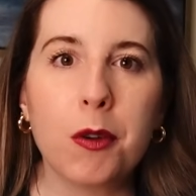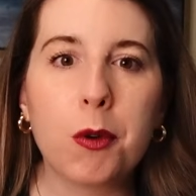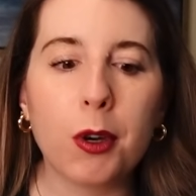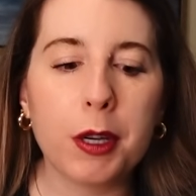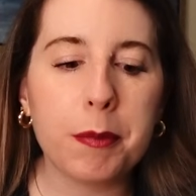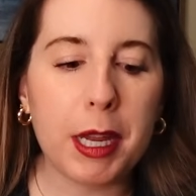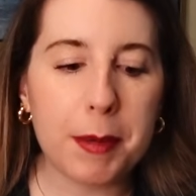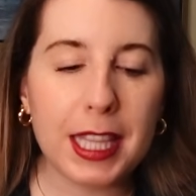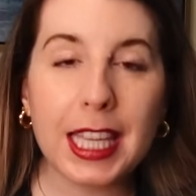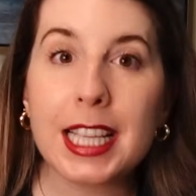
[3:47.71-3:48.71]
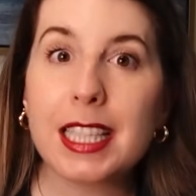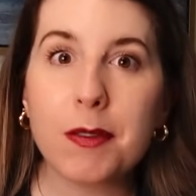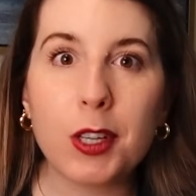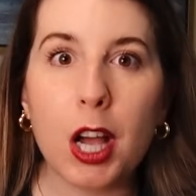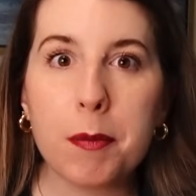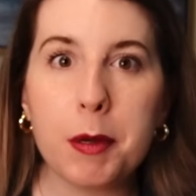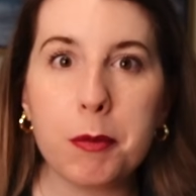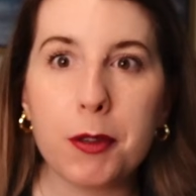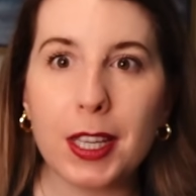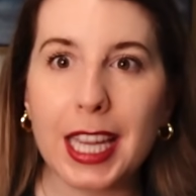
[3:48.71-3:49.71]
or maybe things have not been
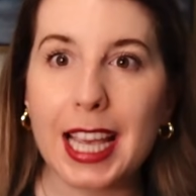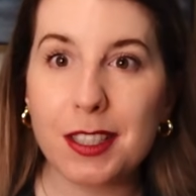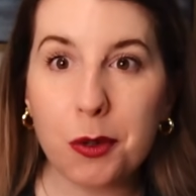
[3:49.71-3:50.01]
moving as